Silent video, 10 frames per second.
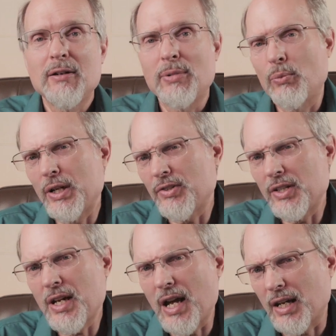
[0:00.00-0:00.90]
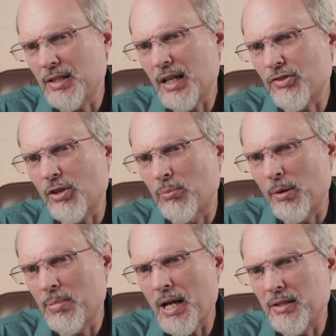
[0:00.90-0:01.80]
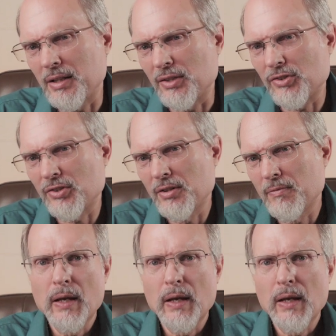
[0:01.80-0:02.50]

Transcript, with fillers: But what does it take? It takes some repentance.